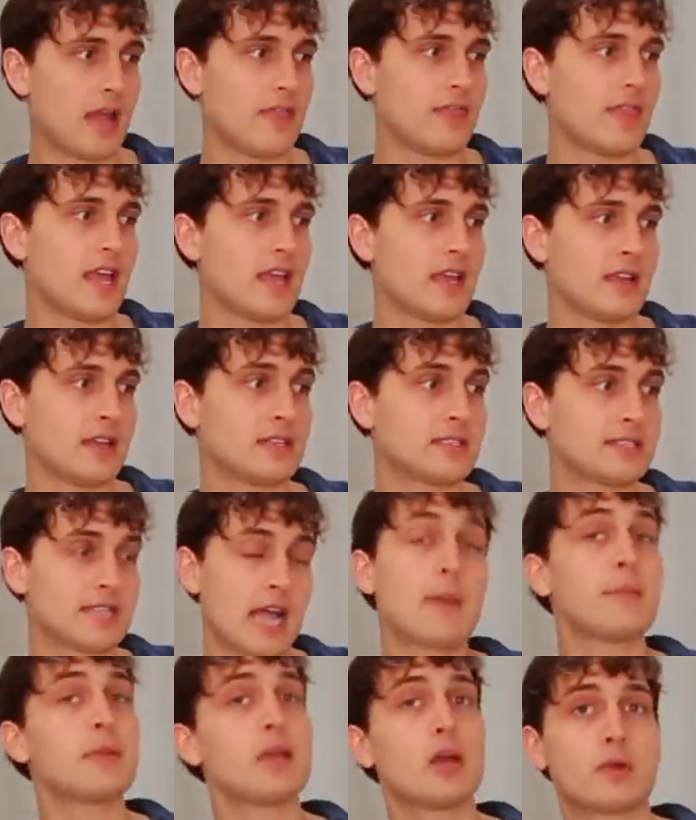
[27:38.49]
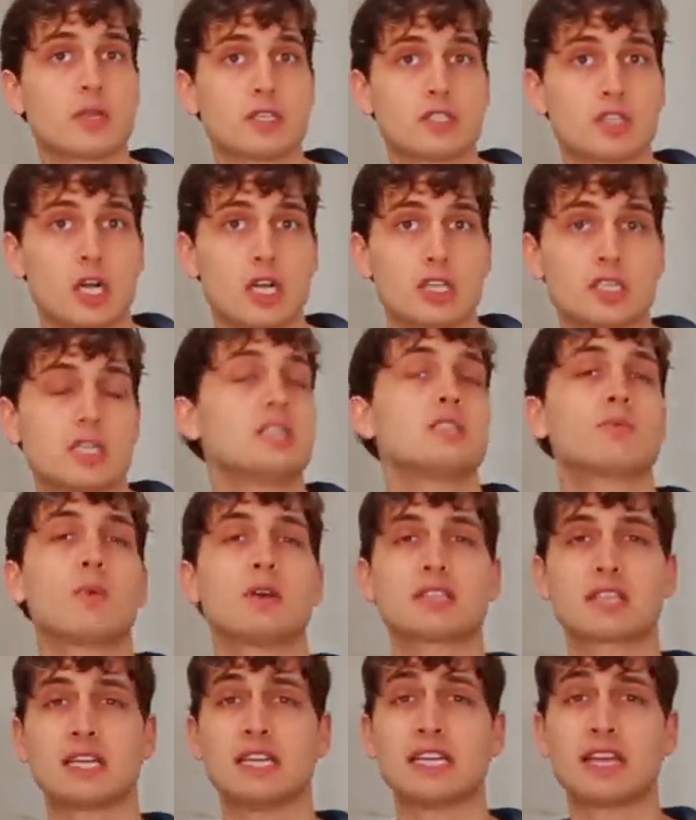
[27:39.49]
and then tapioca starch is
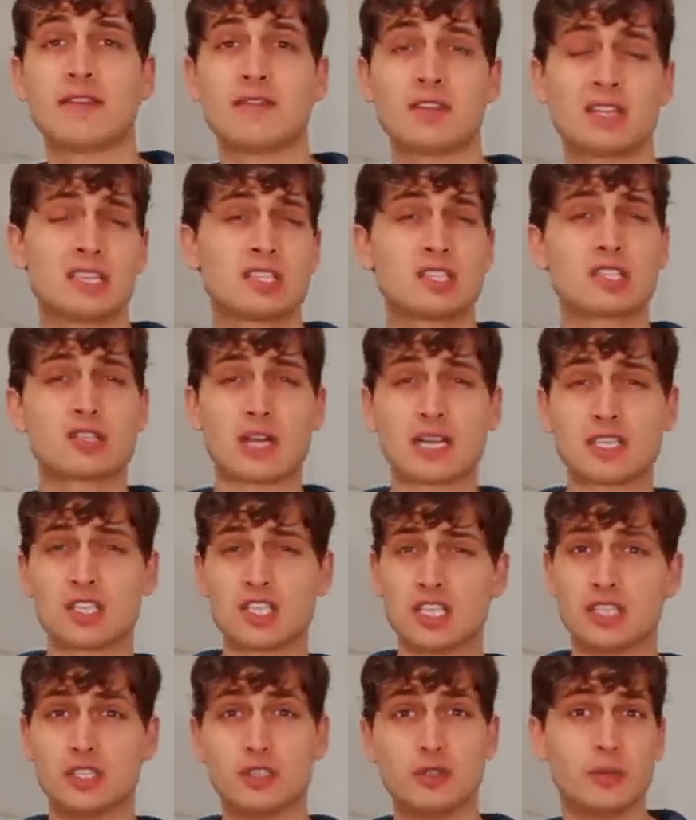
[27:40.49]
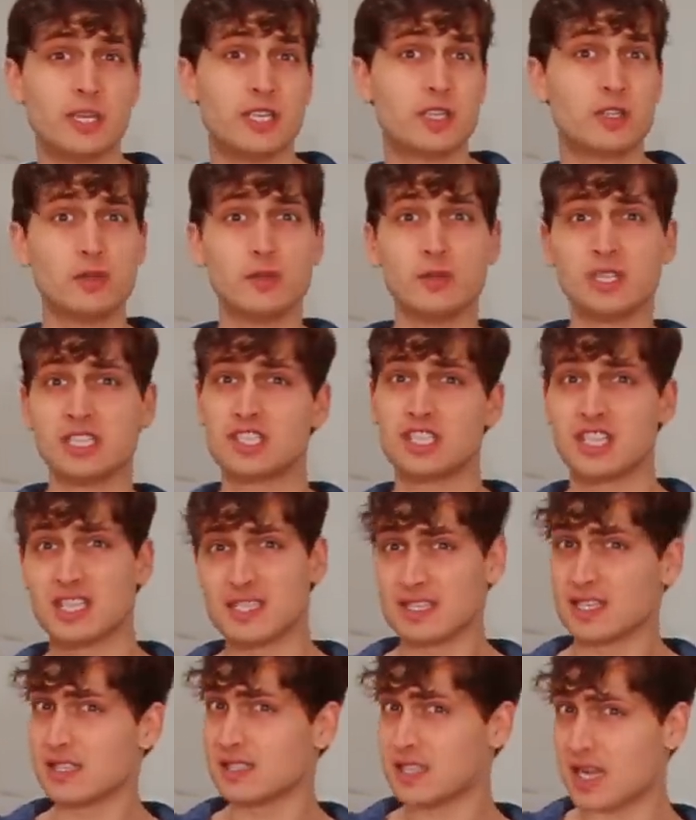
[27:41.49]
what's gonna give it the stretchy, ooey gooey, cheesy